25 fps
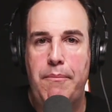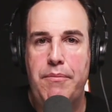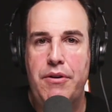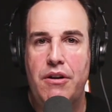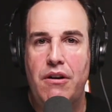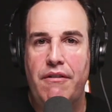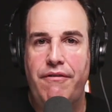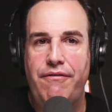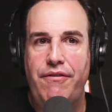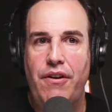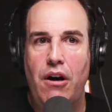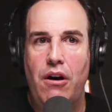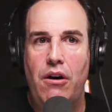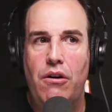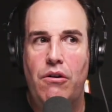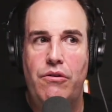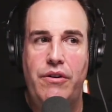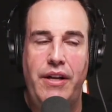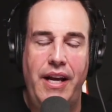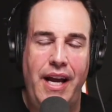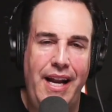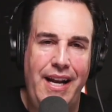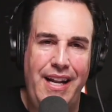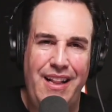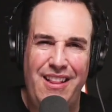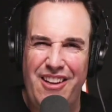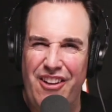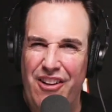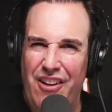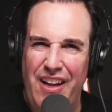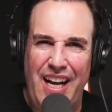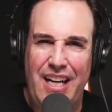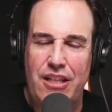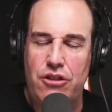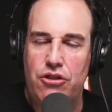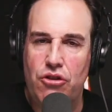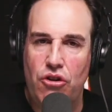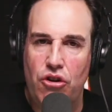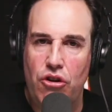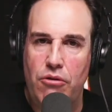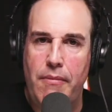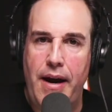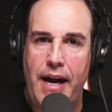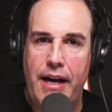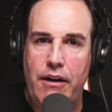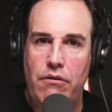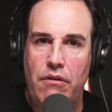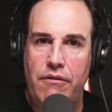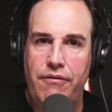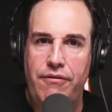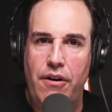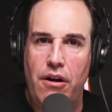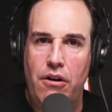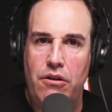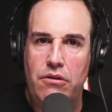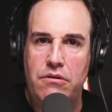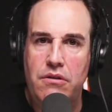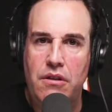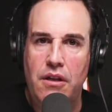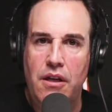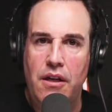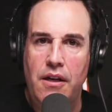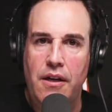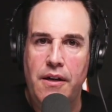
of your phone and a little external microphone.